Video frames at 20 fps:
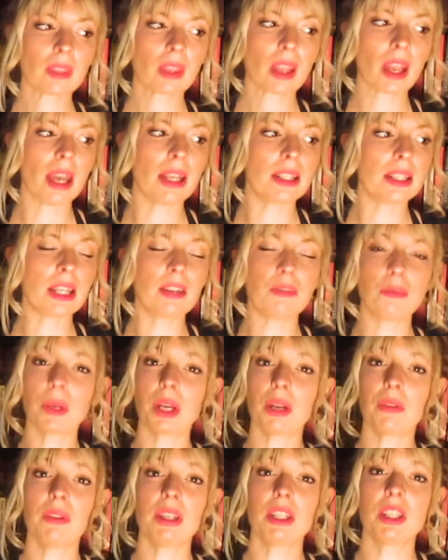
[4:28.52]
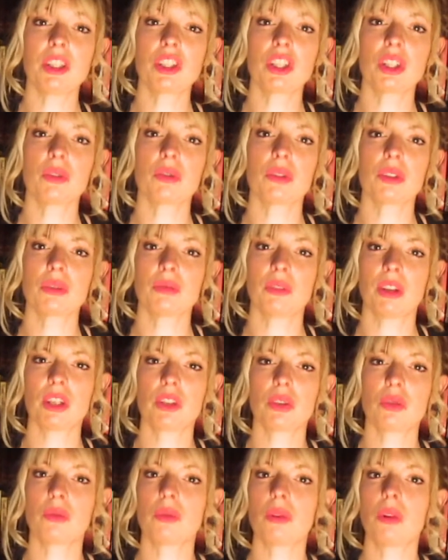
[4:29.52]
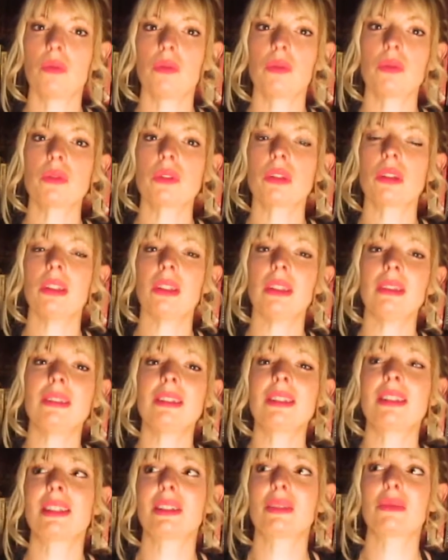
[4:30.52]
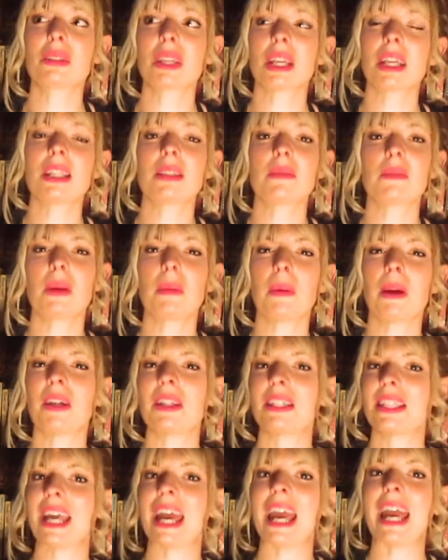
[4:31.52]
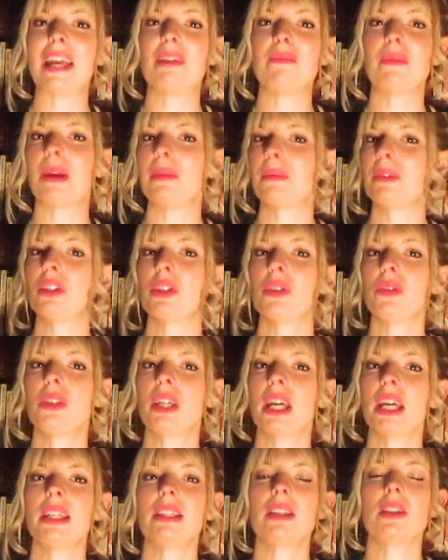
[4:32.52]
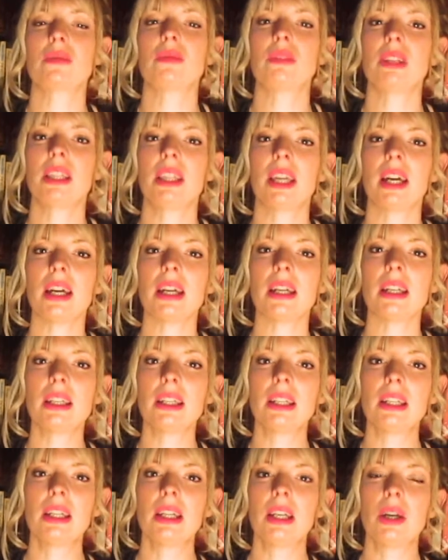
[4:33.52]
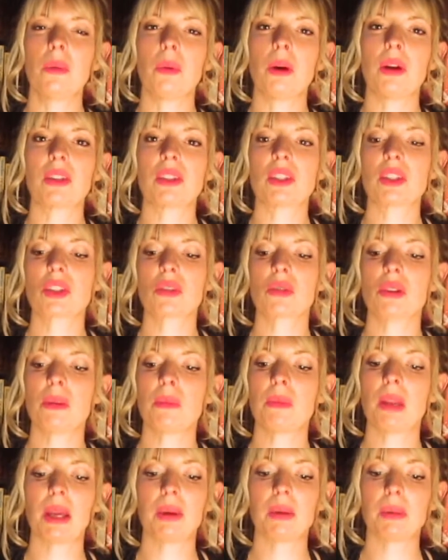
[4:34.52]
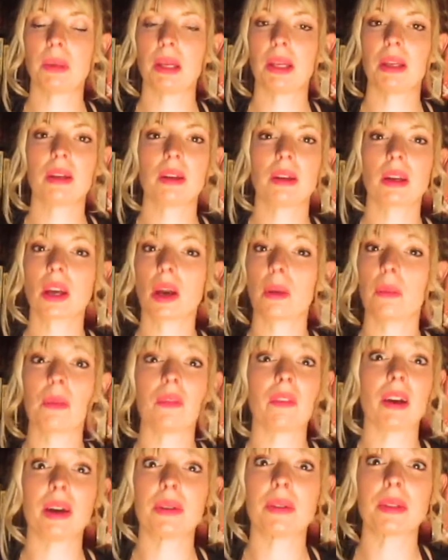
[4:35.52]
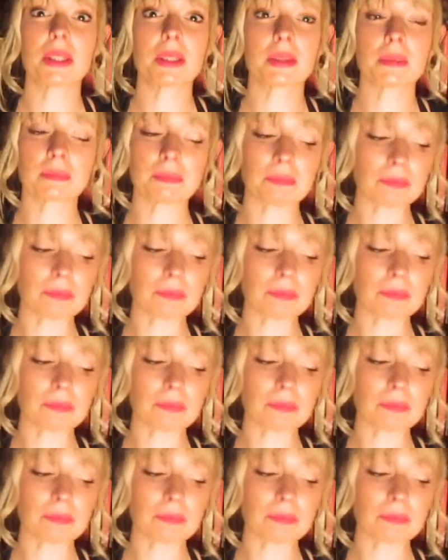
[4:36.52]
And even when I'm reading children's fiction or novels, it still takes me about a day, maybe 2 days to read that, whereas a screenplay would be a couple of hours.